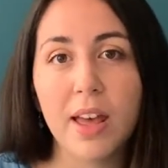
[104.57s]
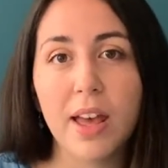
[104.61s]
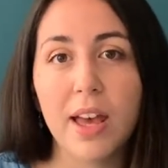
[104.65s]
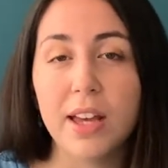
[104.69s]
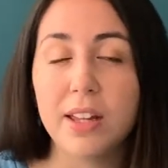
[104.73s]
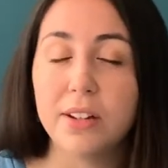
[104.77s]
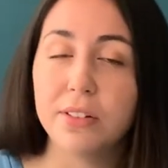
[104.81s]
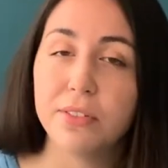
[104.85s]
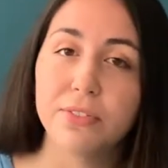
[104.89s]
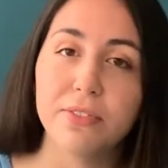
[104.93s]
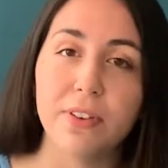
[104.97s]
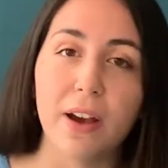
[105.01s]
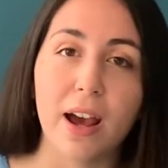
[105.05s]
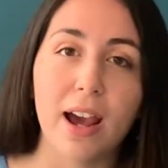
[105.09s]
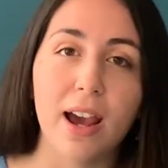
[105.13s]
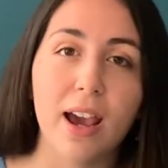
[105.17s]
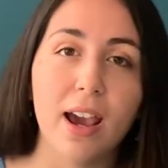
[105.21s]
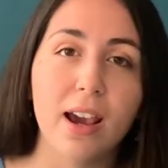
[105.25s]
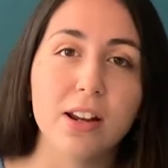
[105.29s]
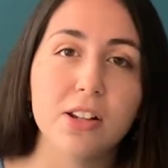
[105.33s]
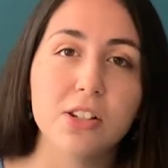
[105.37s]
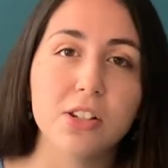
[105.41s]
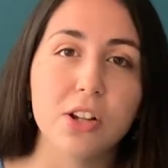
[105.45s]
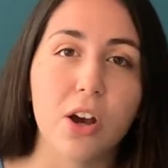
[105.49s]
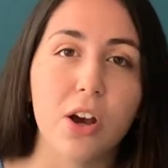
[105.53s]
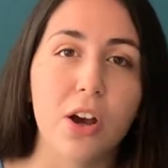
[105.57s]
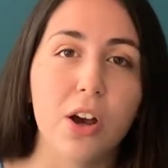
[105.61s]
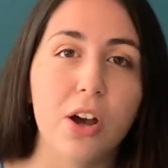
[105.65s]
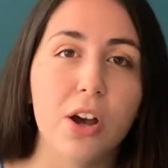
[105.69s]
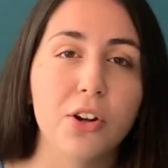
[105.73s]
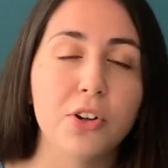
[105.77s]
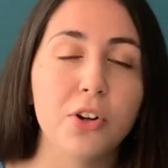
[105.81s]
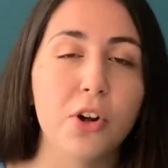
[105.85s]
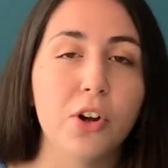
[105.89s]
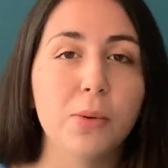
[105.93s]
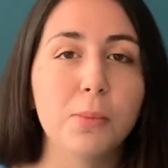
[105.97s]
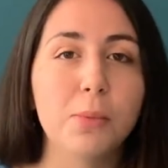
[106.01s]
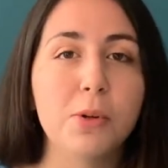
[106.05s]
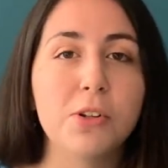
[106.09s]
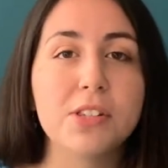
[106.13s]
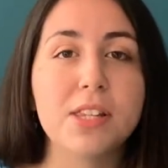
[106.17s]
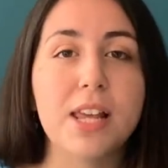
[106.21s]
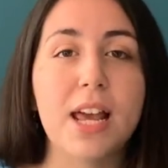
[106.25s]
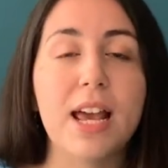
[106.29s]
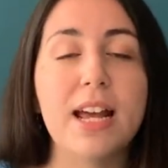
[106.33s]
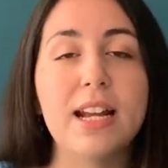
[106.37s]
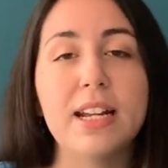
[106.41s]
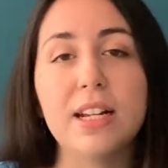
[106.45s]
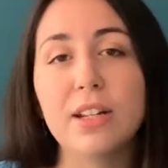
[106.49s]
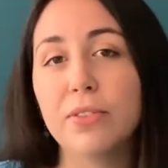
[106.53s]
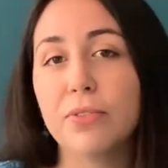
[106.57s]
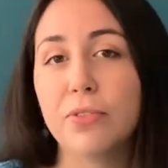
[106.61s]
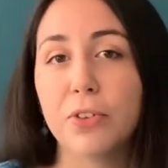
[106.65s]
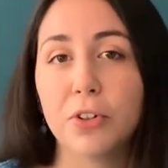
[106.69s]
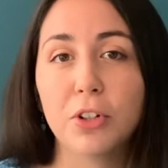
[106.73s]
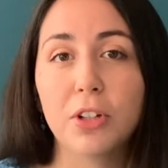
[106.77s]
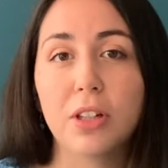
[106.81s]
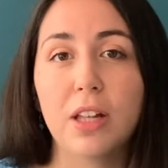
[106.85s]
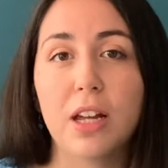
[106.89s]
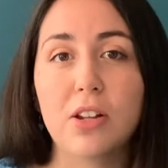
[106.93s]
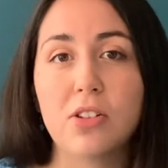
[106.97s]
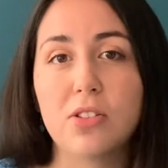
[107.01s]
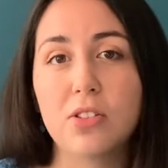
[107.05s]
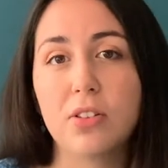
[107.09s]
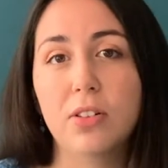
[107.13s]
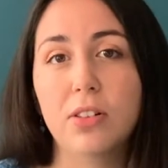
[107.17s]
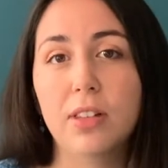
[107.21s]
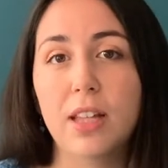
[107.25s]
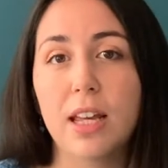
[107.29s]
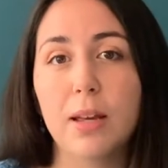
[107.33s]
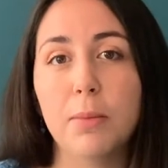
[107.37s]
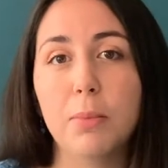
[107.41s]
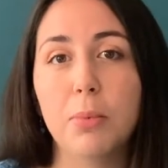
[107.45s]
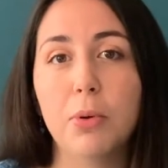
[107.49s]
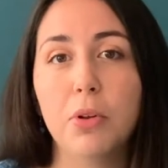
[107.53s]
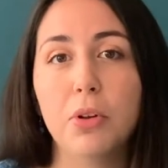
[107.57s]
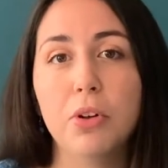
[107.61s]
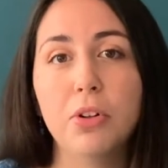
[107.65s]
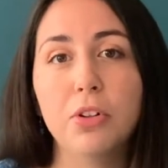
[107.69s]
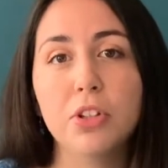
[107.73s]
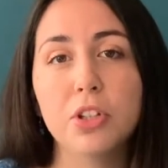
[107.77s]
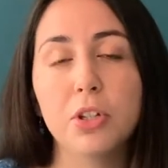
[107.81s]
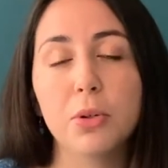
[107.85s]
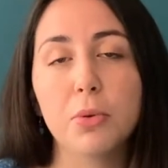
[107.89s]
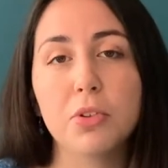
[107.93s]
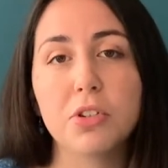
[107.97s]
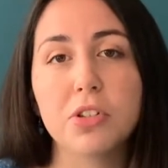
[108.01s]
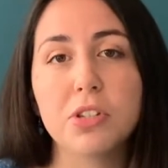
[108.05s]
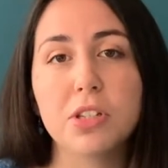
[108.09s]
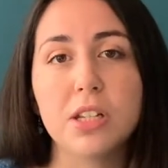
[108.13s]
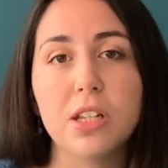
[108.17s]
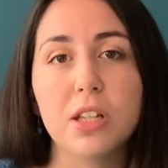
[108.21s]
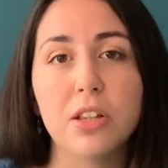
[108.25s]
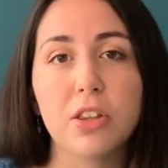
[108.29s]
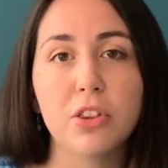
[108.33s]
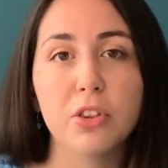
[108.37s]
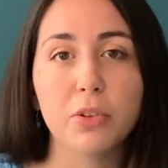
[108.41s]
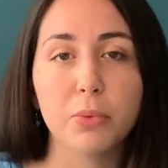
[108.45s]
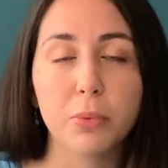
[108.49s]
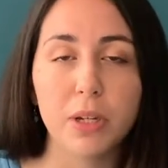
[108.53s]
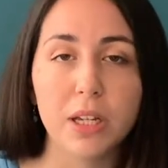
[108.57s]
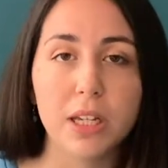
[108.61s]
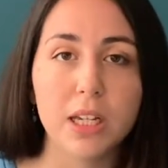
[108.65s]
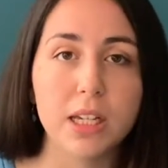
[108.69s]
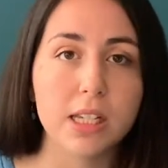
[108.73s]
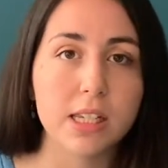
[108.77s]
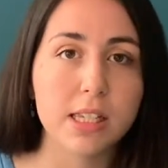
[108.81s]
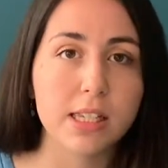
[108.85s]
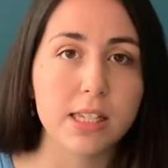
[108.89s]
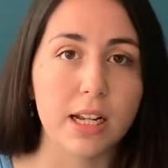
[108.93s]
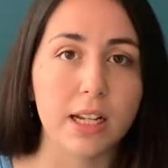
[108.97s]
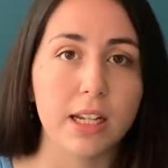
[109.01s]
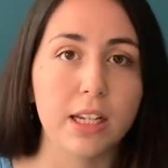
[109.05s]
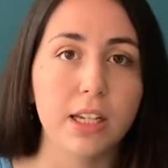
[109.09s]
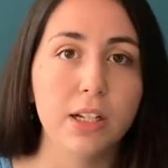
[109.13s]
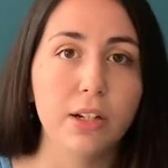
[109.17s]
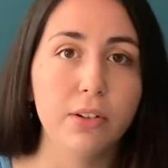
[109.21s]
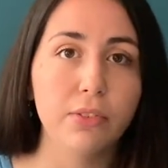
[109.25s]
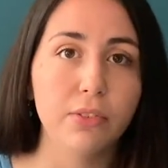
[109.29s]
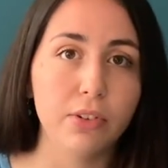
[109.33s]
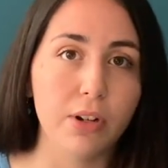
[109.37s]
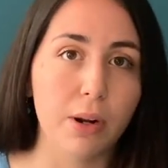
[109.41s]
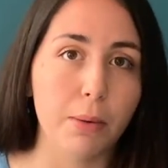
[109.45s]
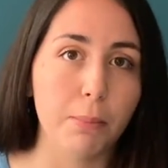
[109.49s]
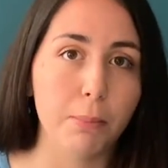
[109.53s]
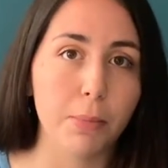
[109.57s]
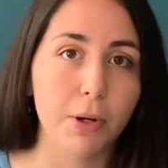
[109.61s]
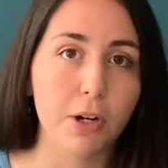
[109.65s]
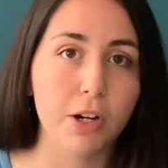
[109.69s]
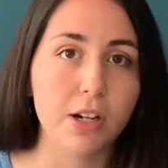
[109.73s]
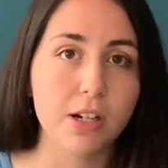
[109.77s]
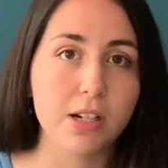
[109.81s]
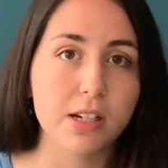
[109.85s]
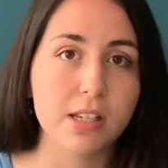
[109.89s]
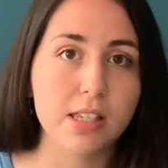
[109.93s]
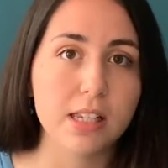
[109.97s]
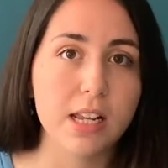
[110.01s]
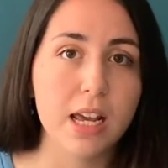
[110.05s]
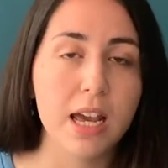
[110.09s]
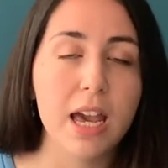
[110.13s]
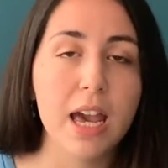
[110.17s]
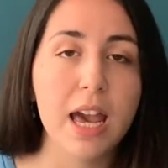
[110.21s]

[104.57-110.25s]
In fact, on almost any fertilizer label, you will see three consecutive numbers,